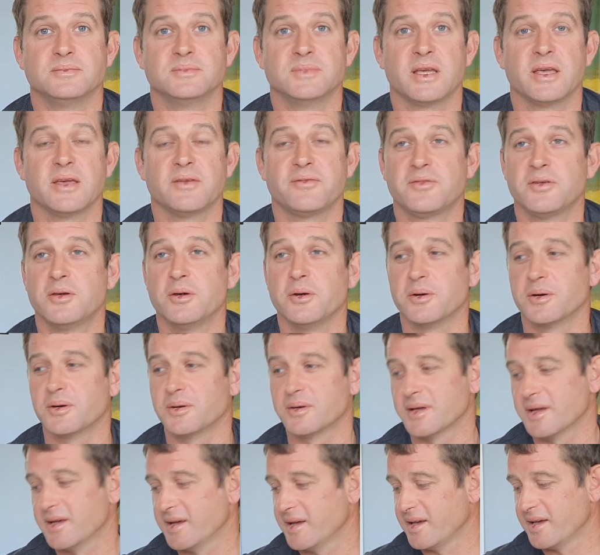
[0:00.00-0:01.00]
If
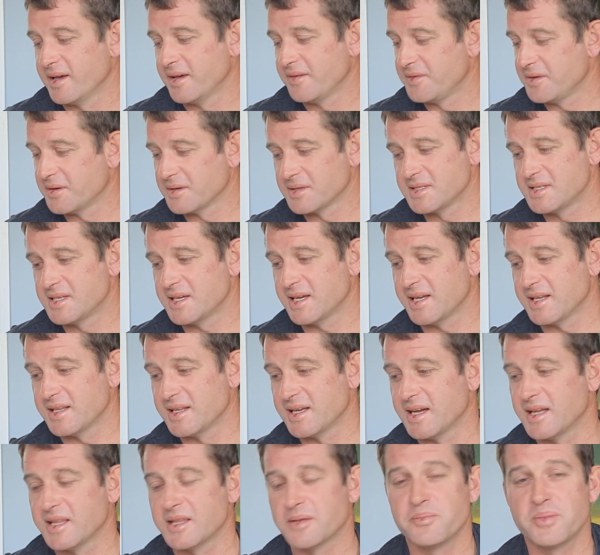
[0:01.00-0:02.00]
you're sitting
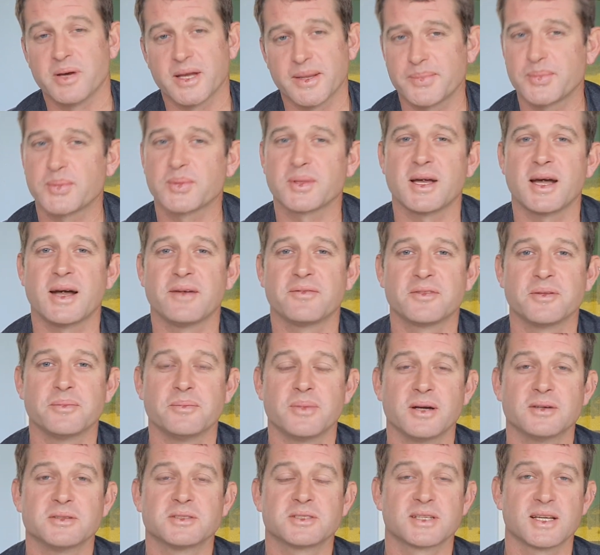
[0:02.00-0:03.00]
there, the people that have the
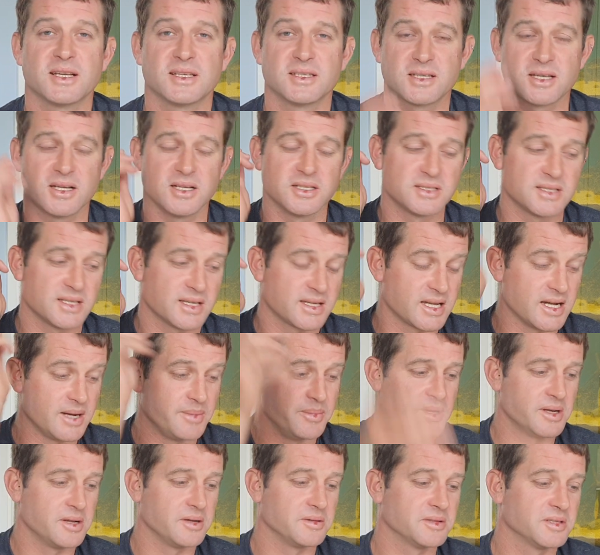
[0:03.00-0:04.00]
most, because they're
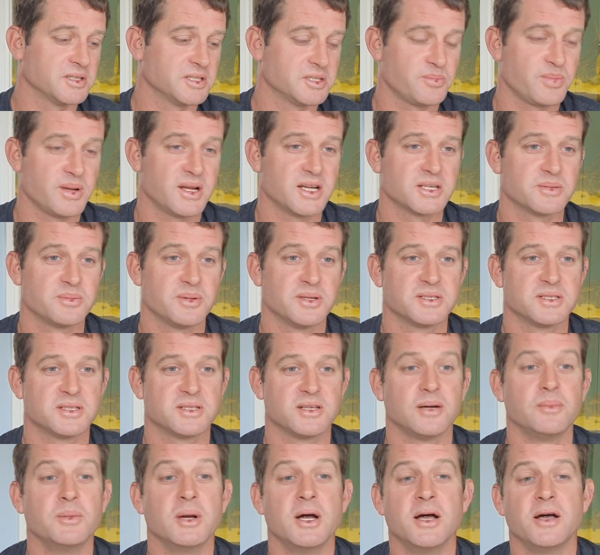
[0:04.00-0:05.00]
coming on the splash most of
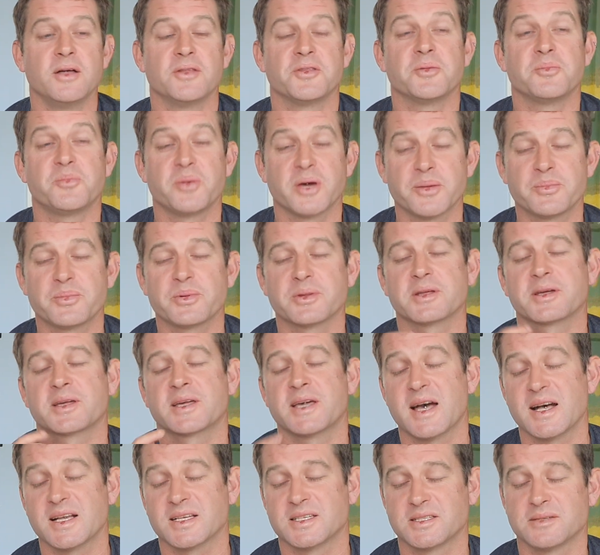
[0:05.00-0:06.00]
the time, the people that
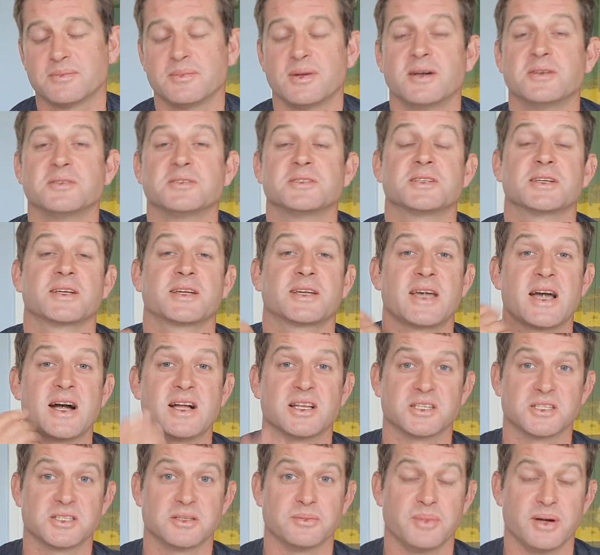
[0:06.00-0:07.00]
cast the most
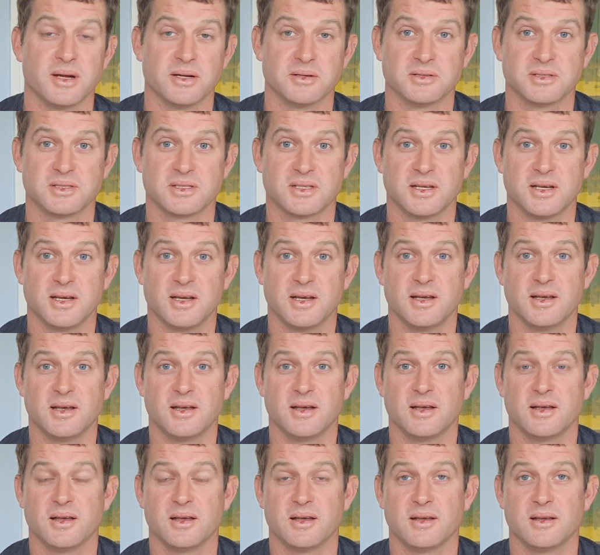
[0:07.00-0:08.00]
catch the most.
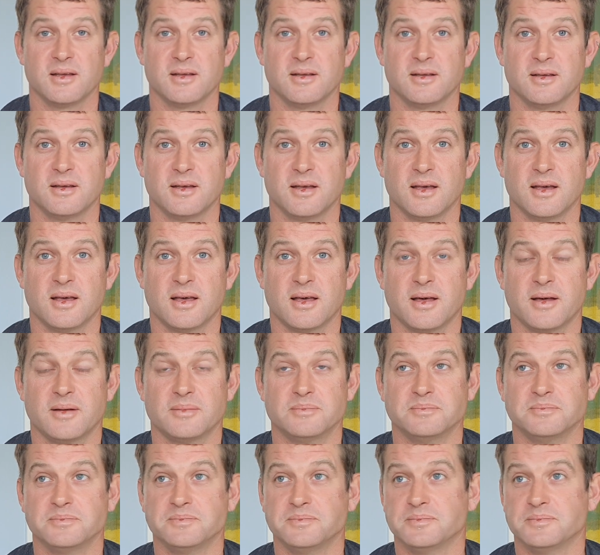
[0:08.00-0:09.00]
I'm